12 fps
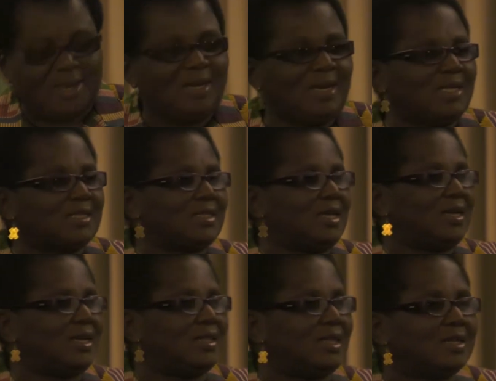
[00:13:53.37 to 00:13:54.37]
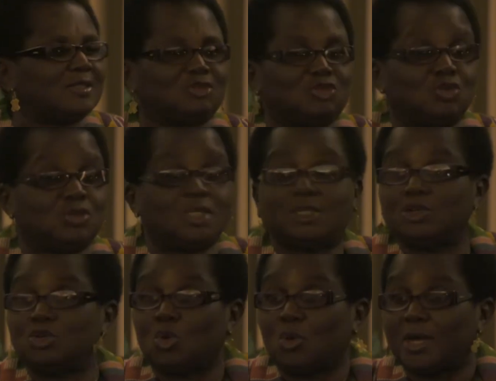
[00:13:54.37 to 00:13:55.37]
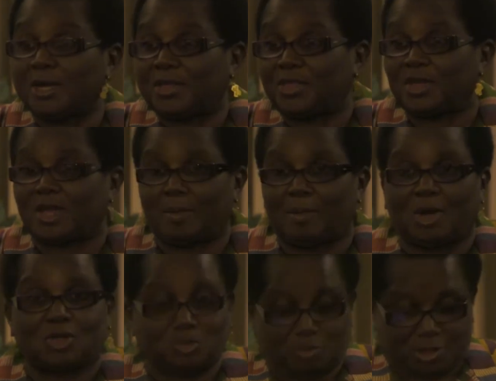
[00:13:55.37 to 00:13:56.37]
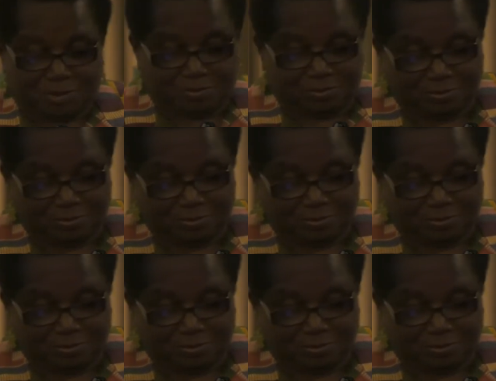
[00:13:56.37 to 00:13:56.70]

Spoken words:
Let's take it that you didn't know anything about me.